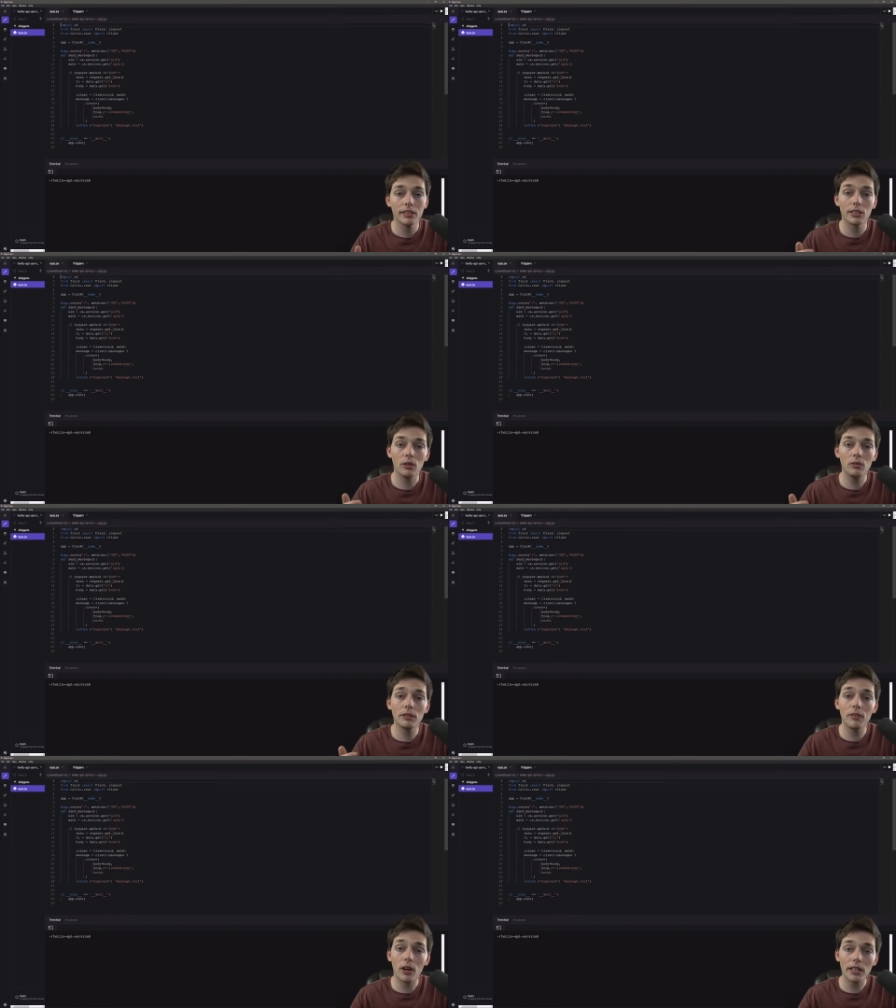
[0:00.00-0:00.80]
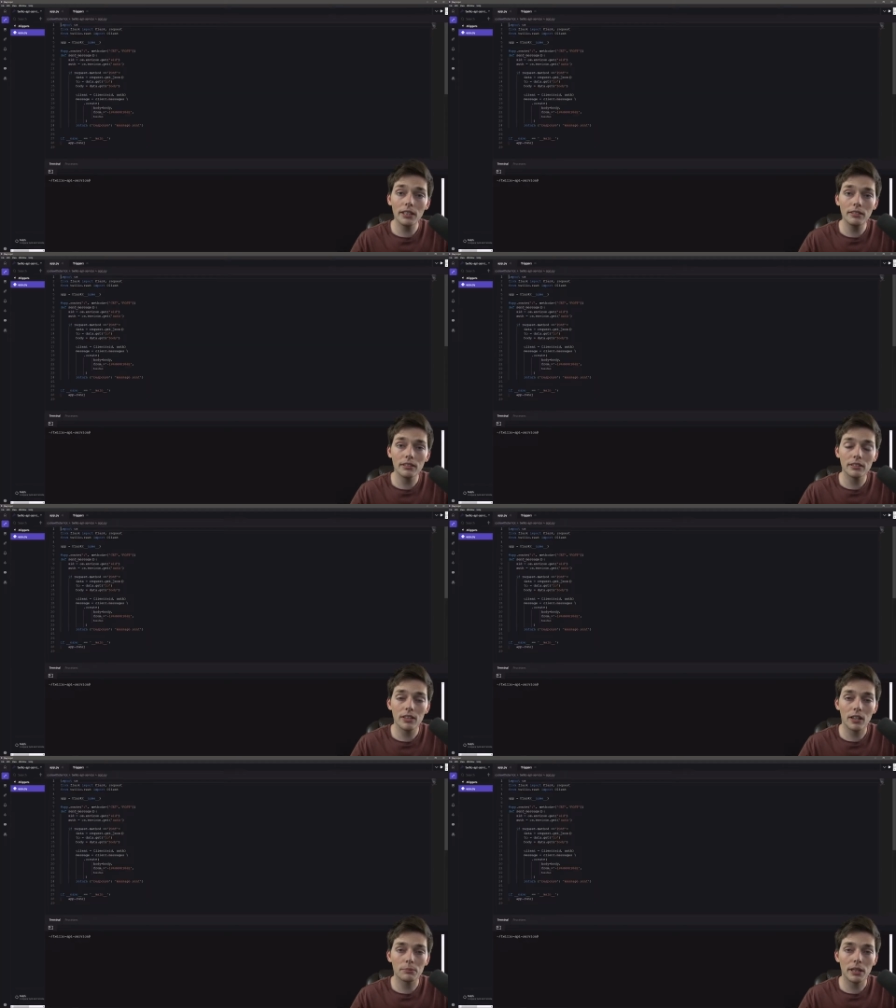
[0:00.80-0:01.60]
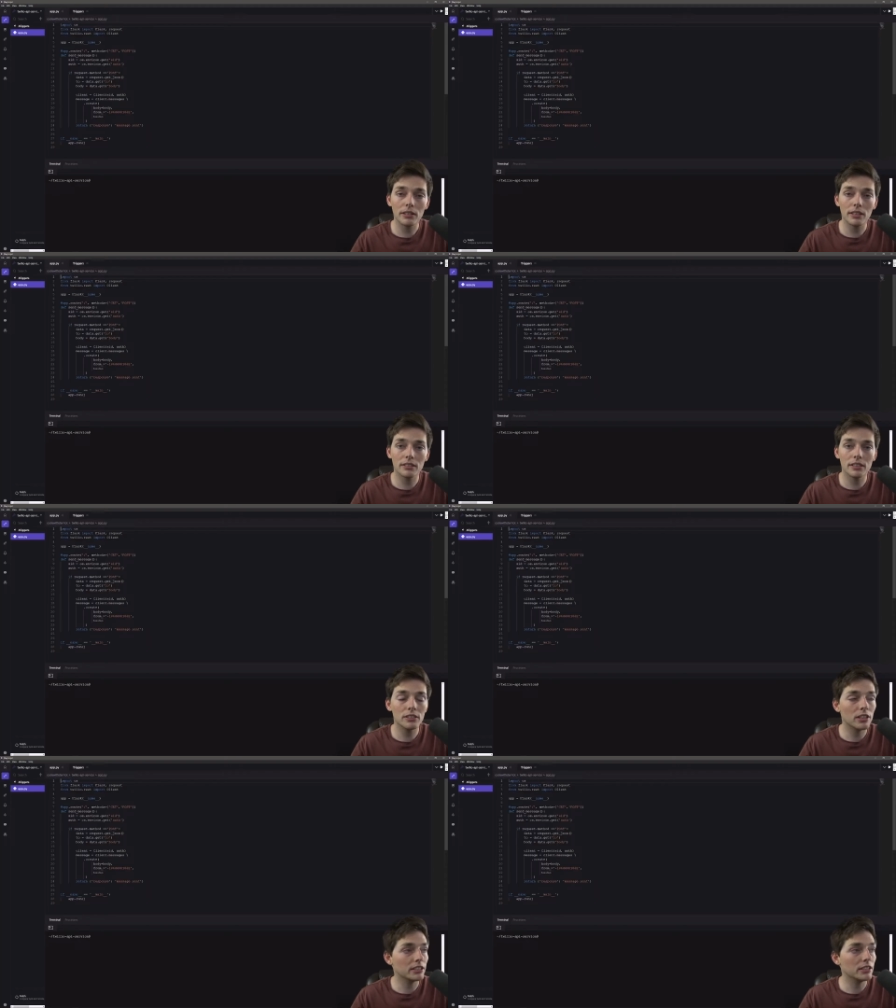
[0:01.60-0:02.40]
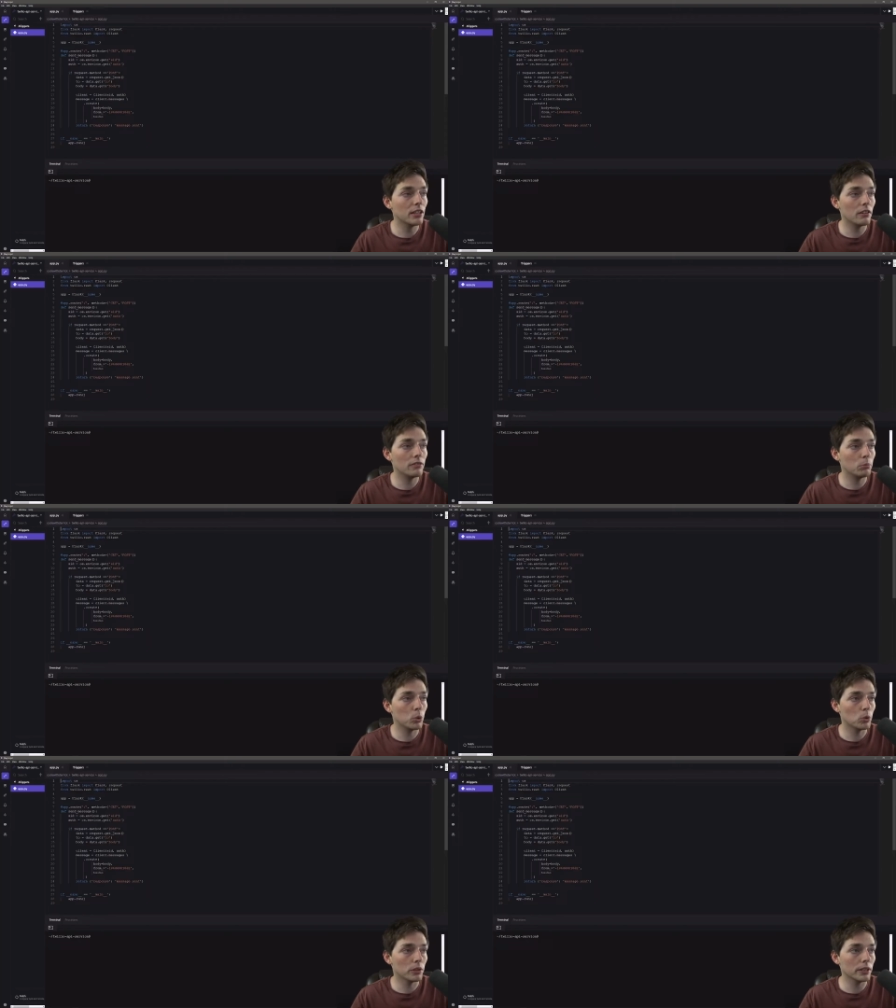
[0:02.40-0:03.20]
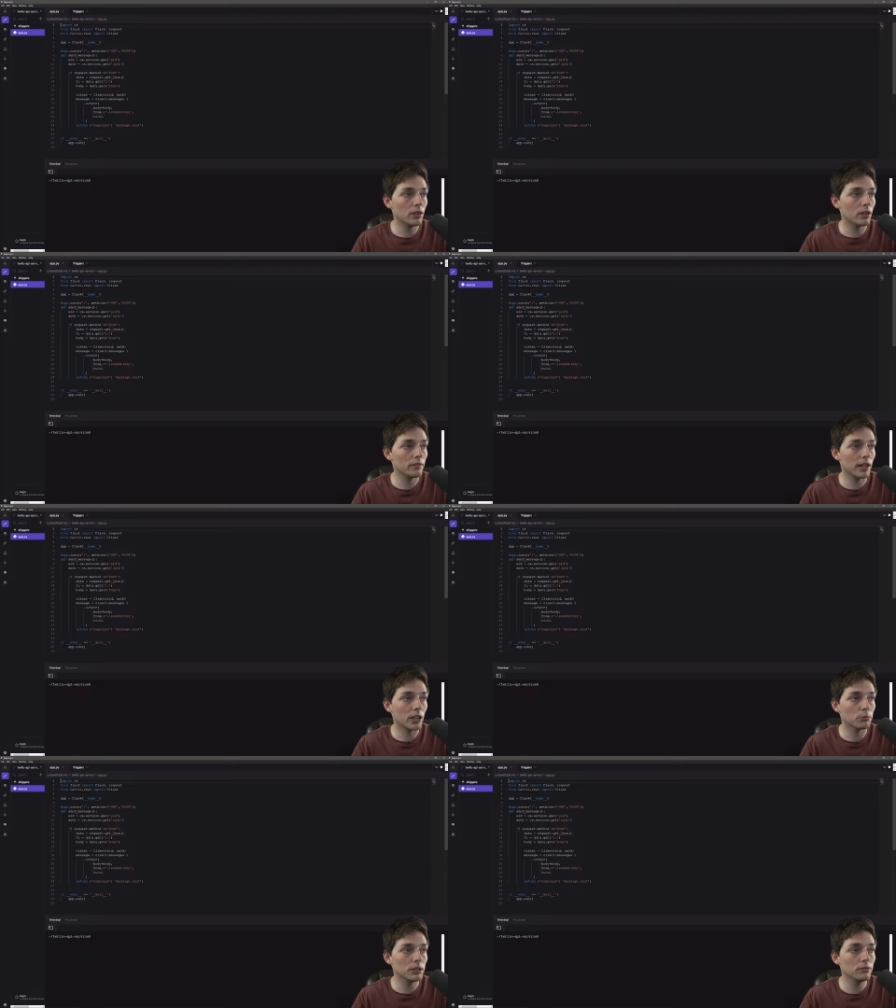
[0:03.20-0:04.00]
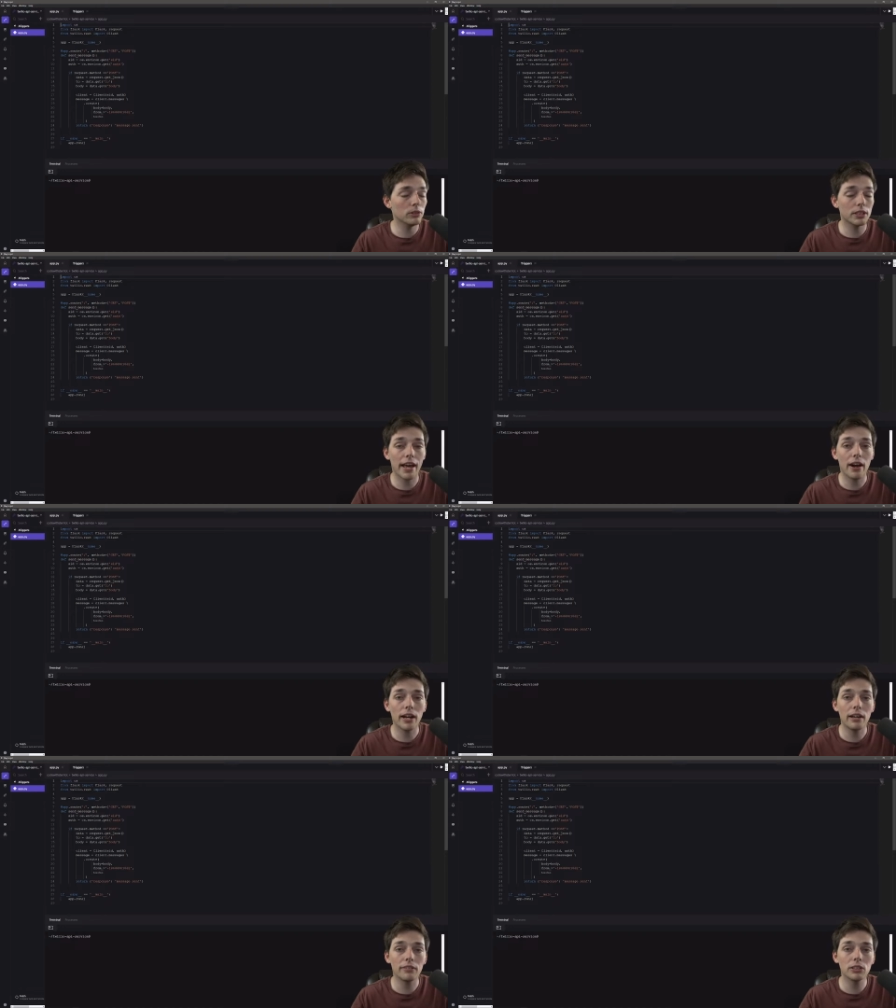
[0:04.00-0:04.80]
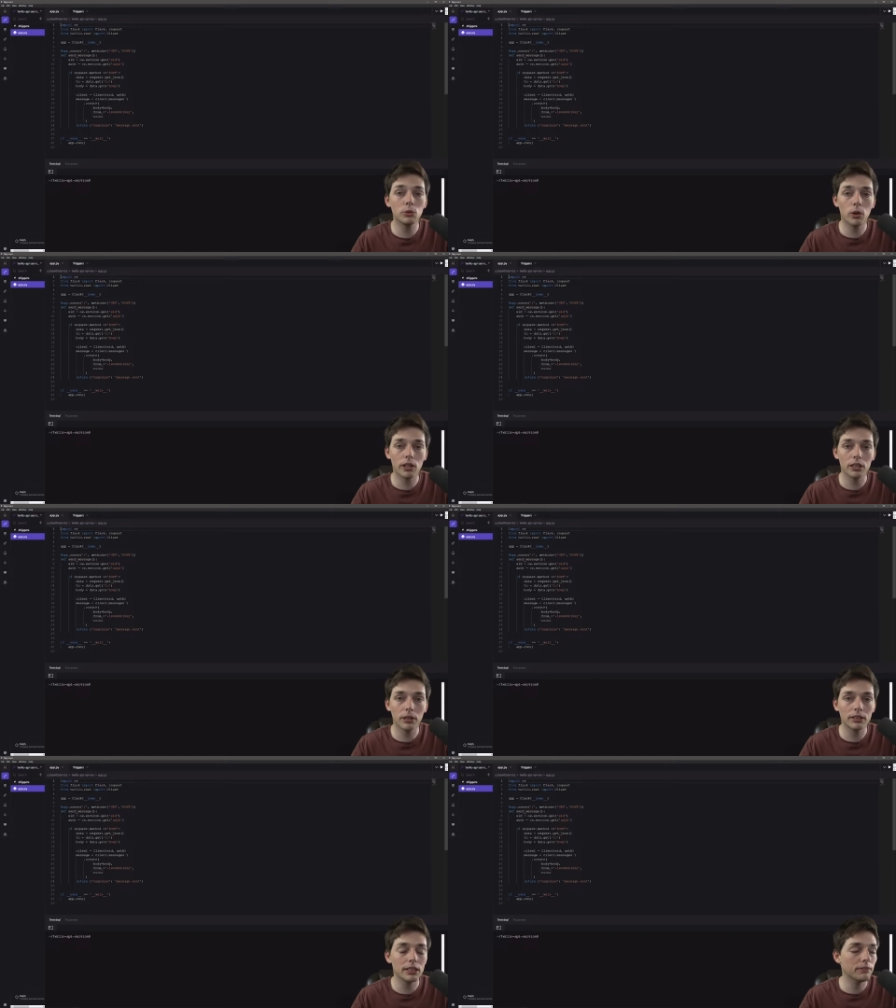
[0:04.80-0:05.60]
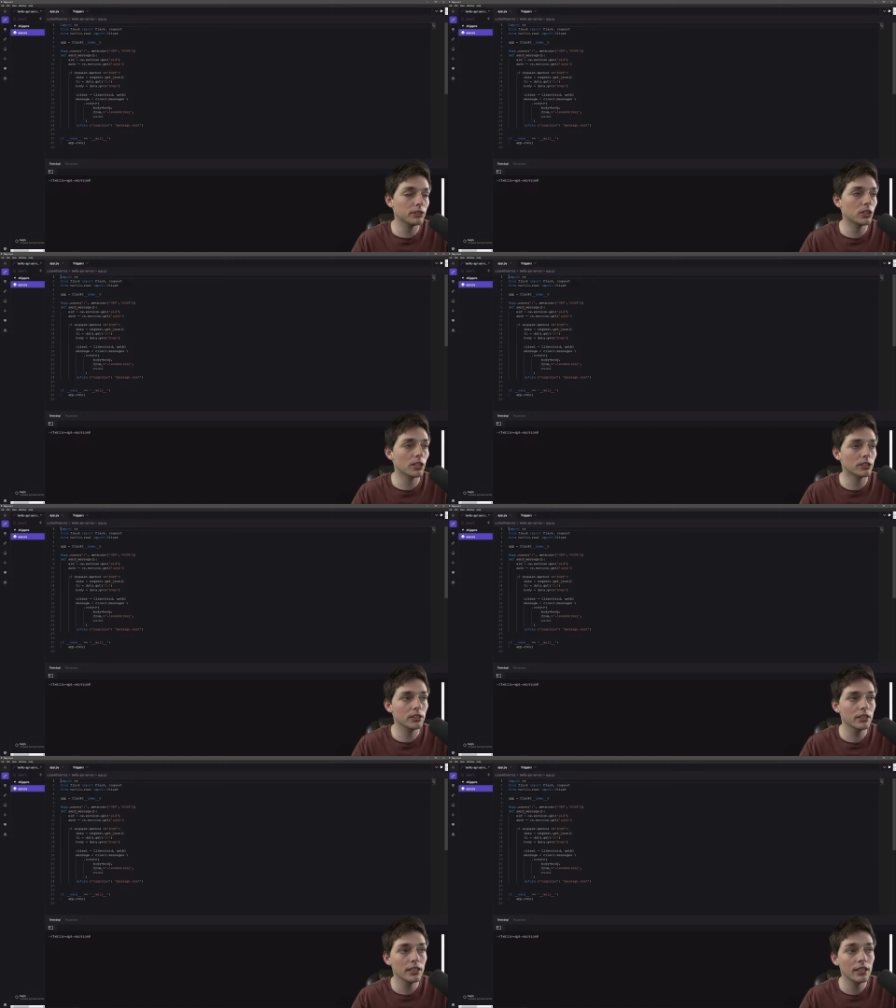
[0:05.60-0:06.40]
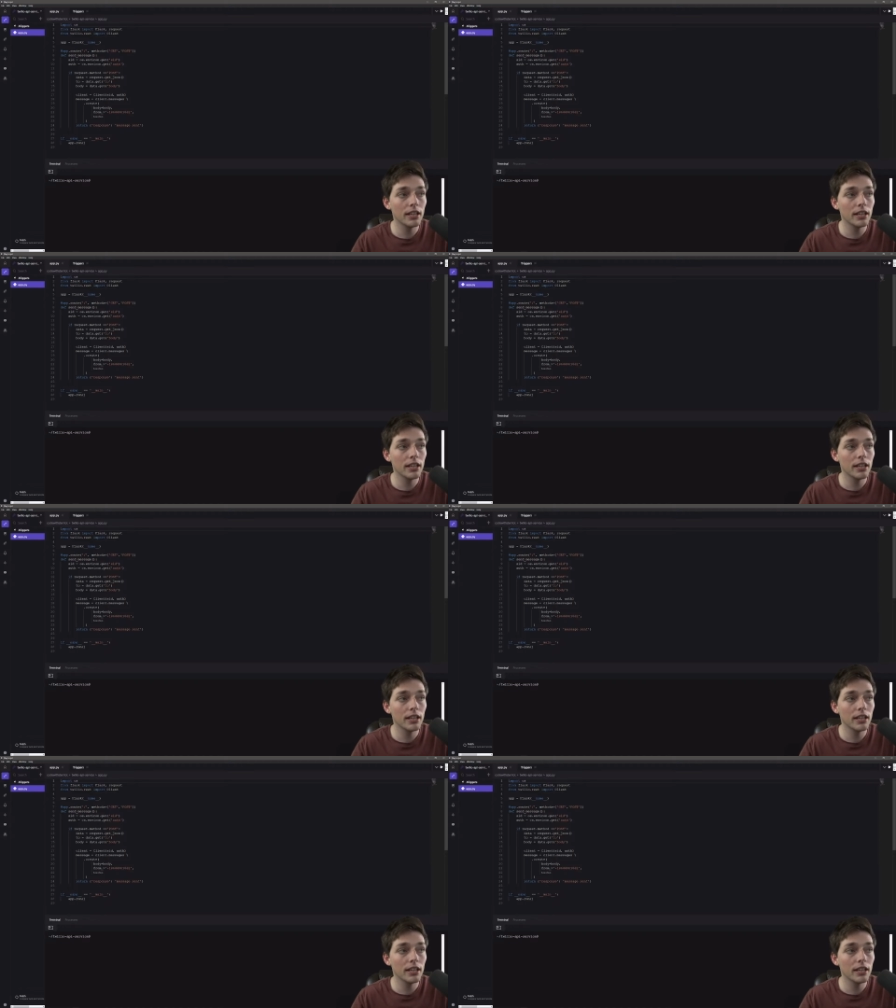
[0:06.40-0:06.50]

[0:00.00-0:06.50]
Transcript: So we've already talked about the consideration of deploying our environment without having to worry about the infrastructure.